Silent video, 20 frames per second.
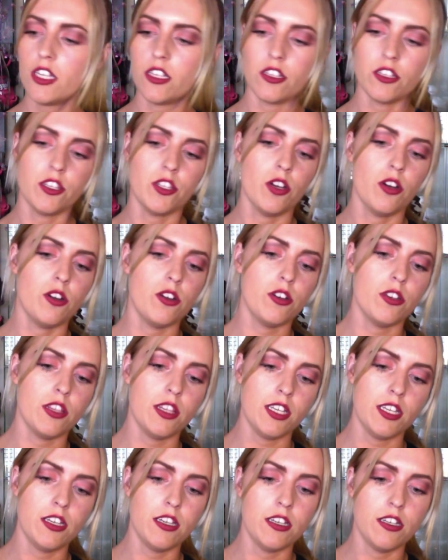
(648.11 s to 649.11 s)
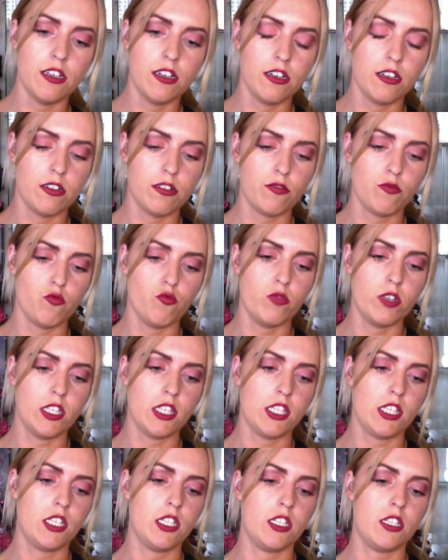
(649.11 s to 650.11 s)
So the
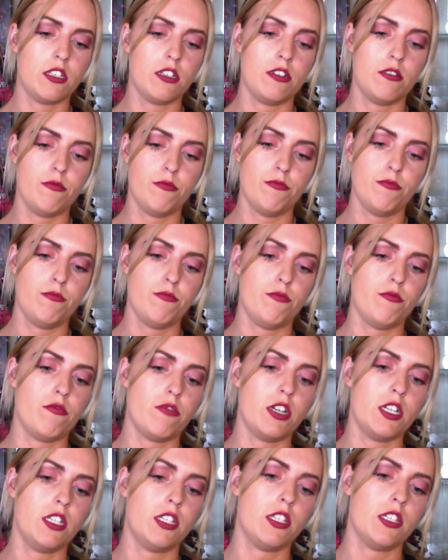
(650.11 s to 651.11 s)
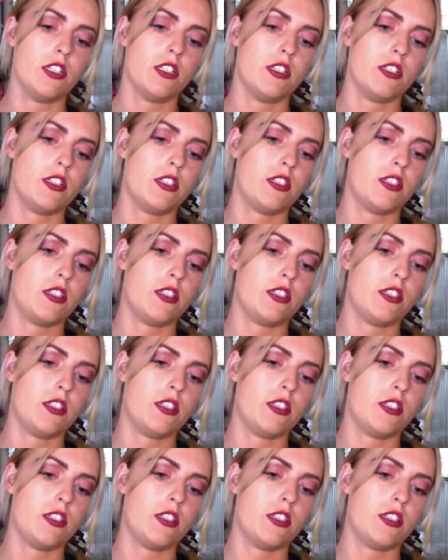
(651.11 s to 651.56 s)
wrist braces.